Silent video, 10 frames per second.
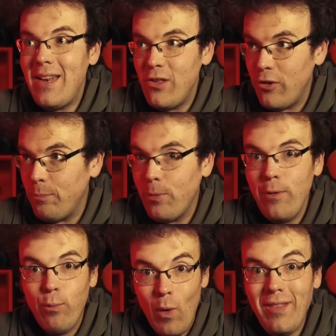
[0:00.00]
it just
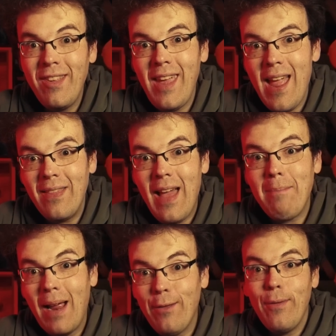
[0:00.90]
proves once again that
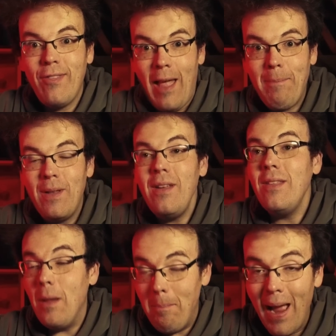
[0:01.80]
Max Verstappen,
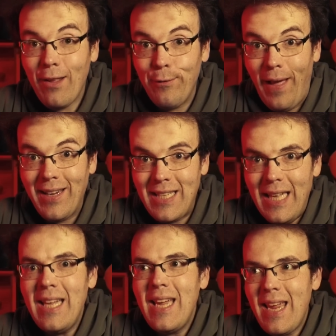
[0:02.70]
the Max
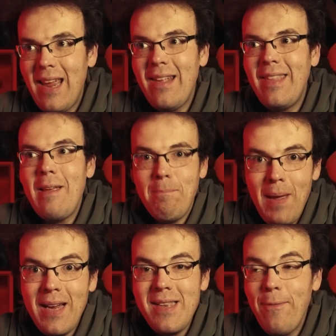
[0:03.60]
Factor, is the
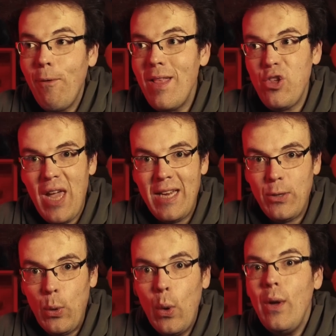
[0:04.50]
big
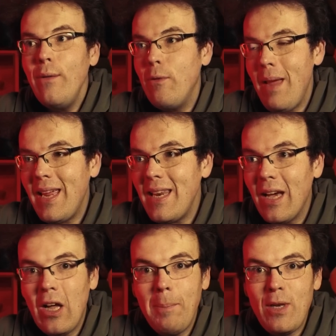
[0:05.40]
differentiator for making the
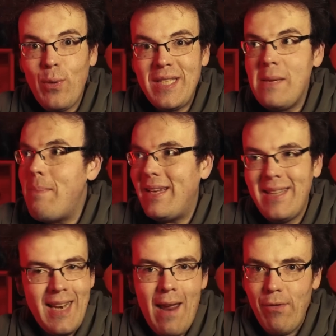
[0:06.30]
RB20 better
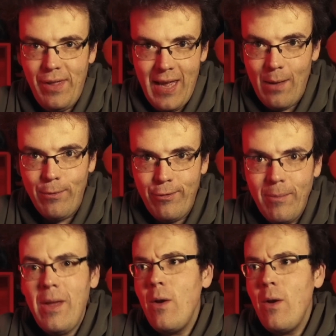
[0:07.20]
than everything else.